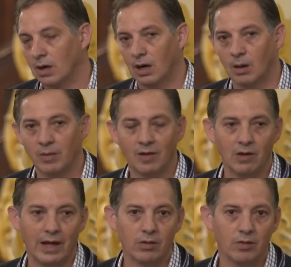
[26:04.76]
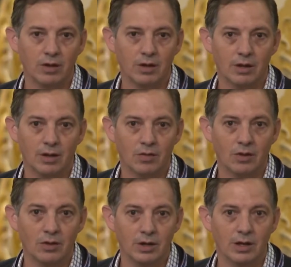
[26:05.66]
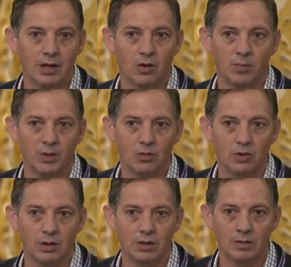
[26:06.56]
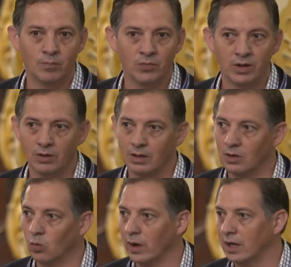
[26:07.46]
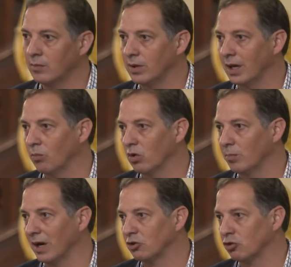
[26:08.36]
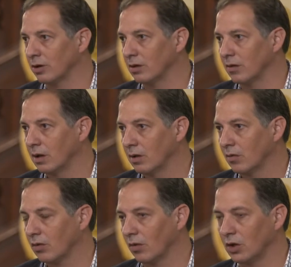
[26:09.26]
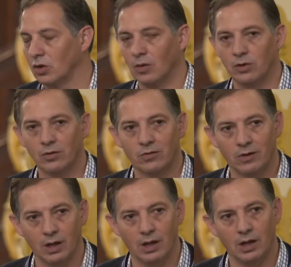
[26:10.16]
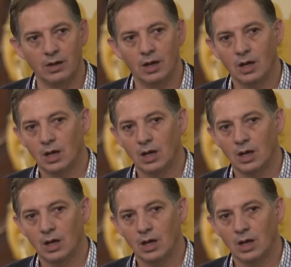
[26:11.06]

And the last thing is you need accountability. You need a way to be able to measure it so that you understand